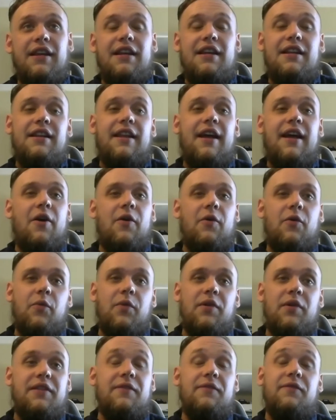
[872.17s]
Now
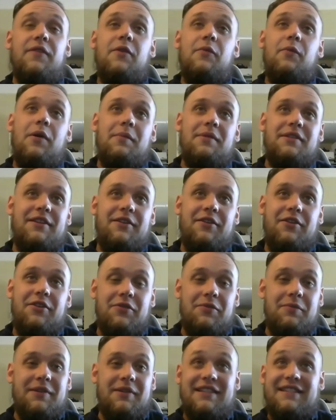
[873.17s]
with the V1
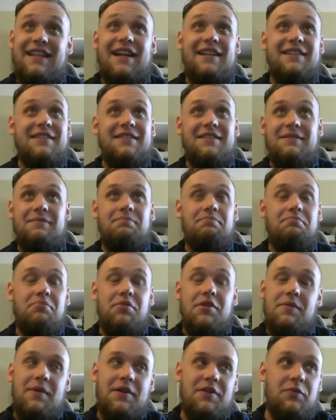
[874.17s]
material, because that's
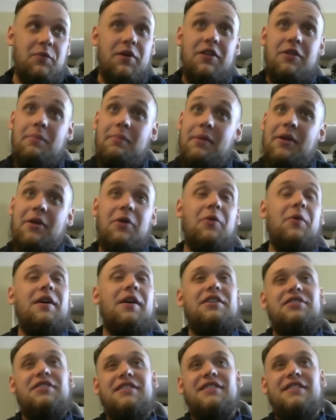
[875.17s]
pretty much one of the bigger
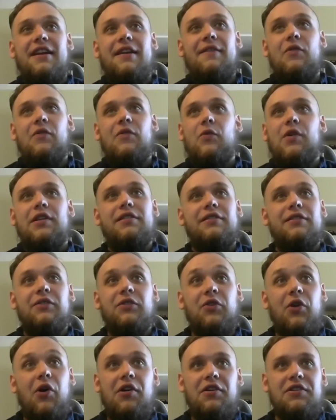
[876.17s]
questions that everyone
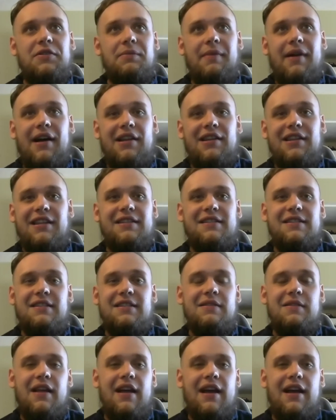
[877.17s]
talks about. It's
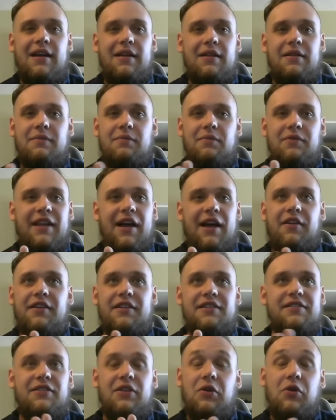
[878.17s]
touted
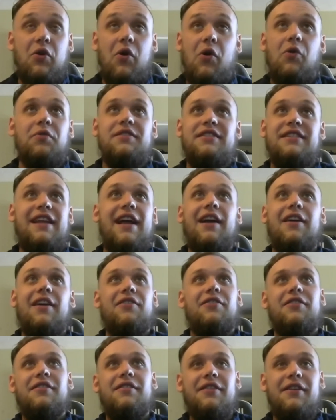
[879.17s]
as the gold
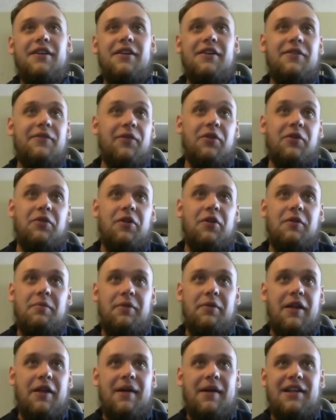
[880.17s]
standard for cloth
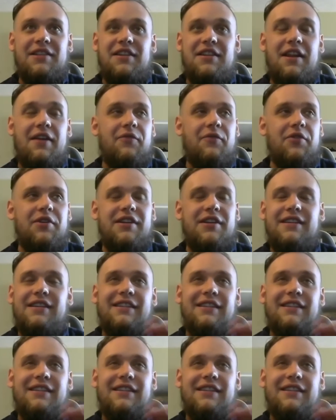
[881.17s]
playmats, and every